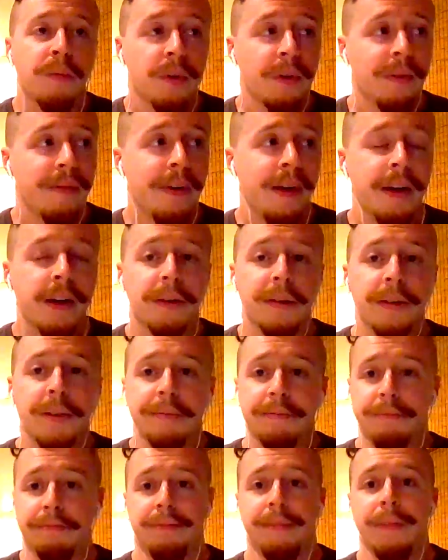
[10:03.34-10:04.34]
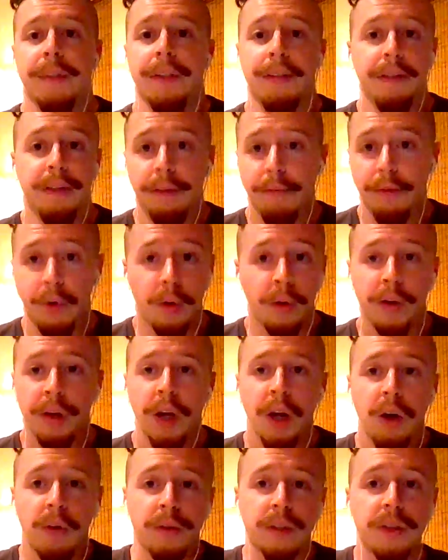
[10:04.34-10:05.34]
a fighter, or a
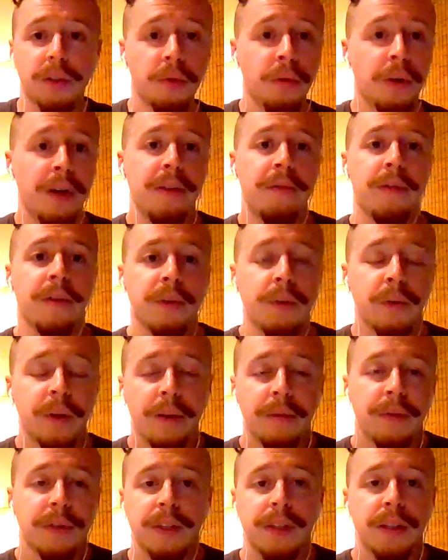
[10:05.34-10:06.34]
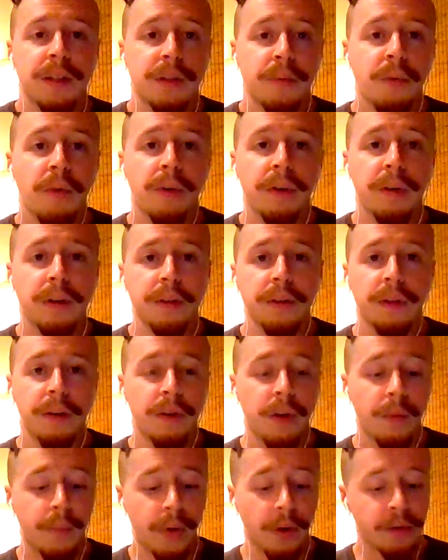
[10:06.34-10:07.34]
coach, whoever's in the sport,
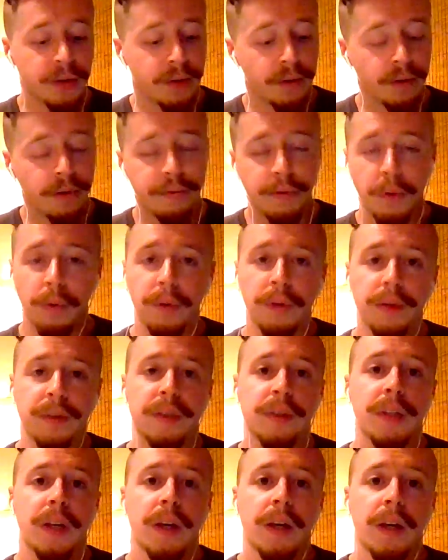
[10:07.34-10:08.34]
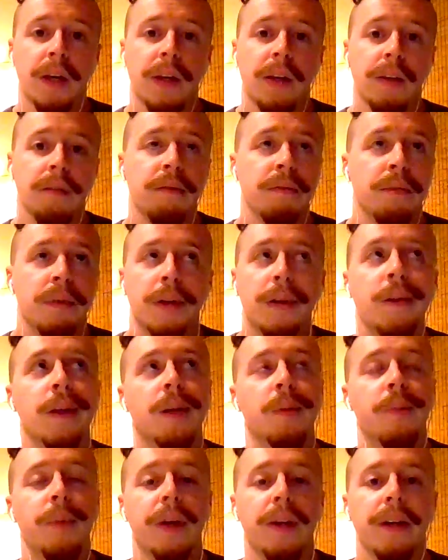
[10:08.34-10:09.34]
opposed to, of course, the
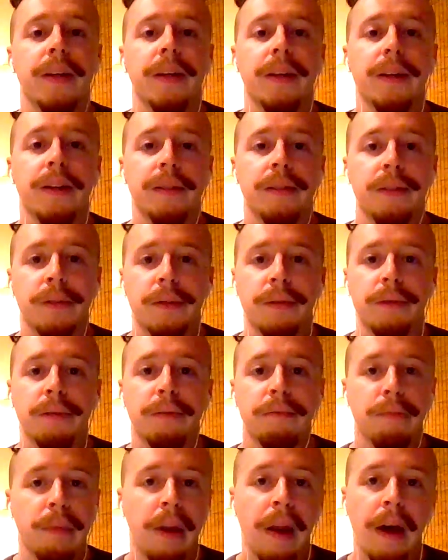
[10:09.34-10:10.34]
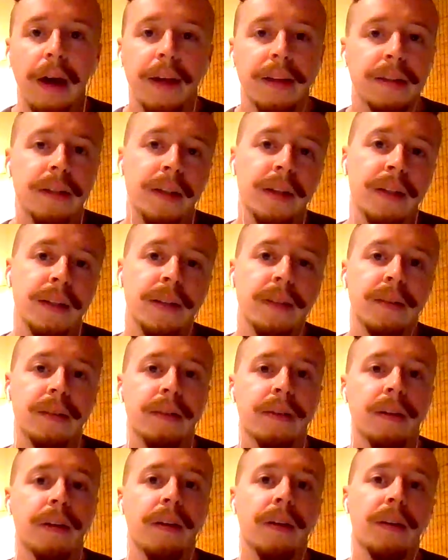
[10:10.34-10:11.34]
clickbait or
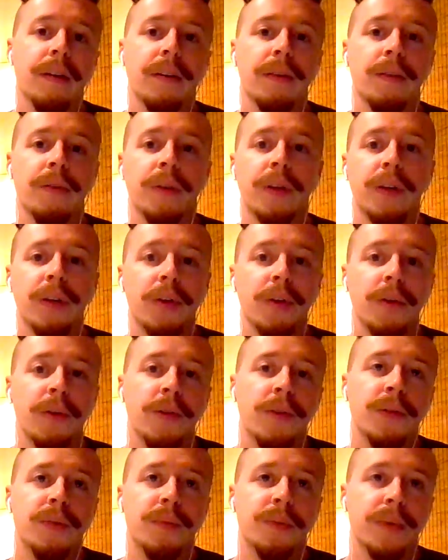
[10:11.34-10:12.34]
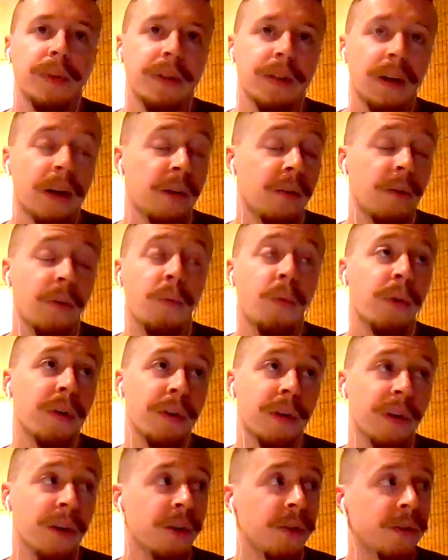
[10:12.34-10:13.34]
nonsense 100
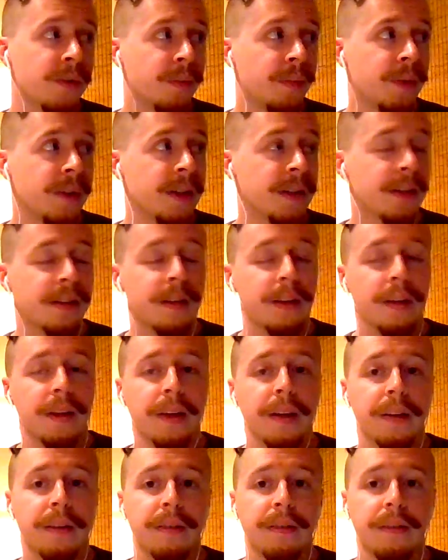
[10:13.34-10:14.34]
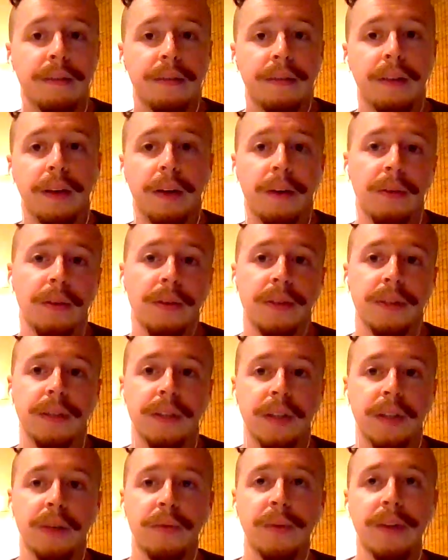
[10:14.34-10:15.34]
word news piece that you'll
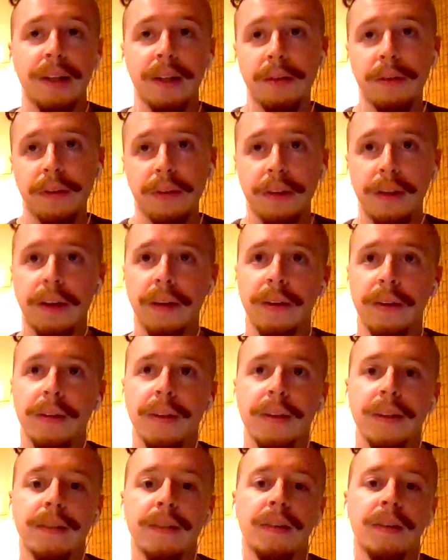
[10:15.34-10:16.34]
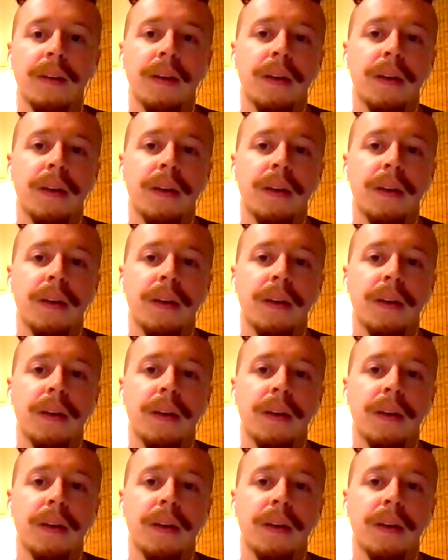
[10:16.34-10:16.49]
see every here and there. That's